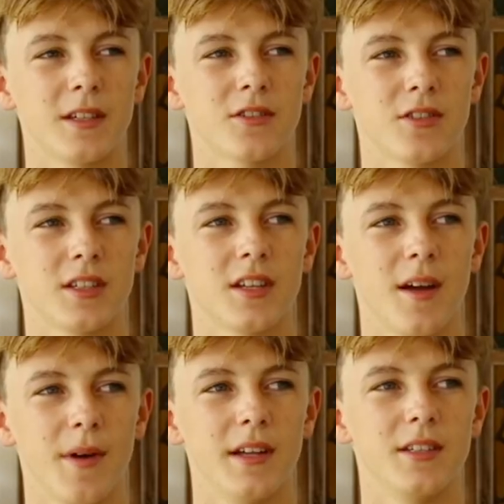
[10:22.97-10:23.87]
my screen
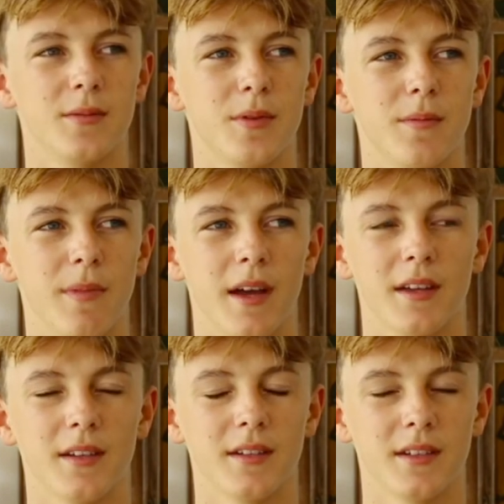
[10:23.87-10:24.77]
time, I just put
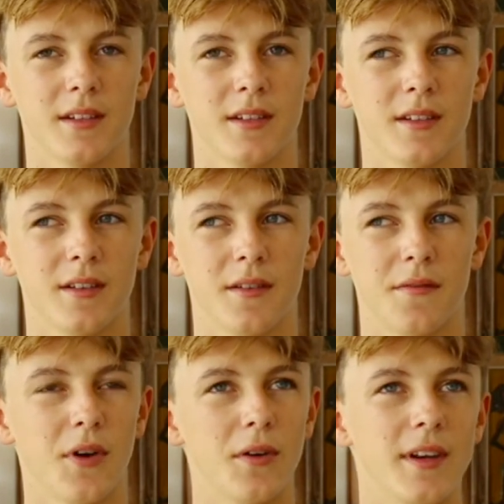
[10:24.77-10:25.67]
my
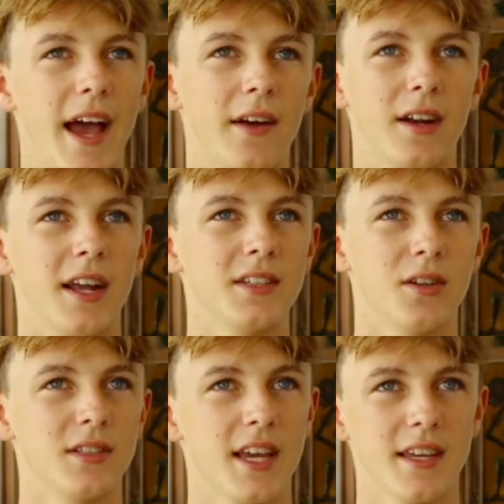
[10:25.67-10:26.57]
phone down and I
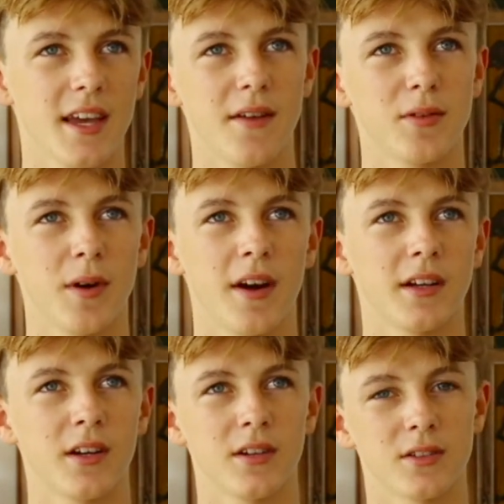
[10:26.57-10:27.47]
don't take it everywhere
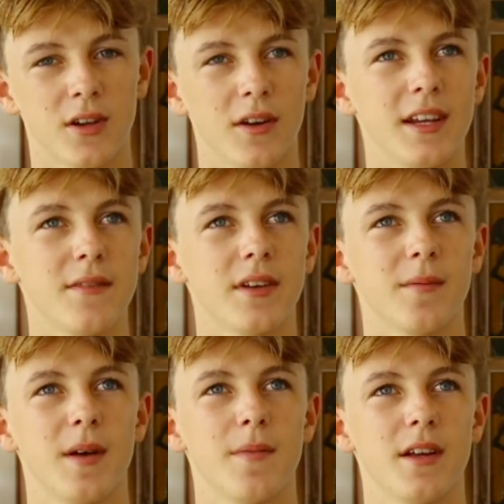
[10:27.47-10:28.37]
I go, so I'll leave it in my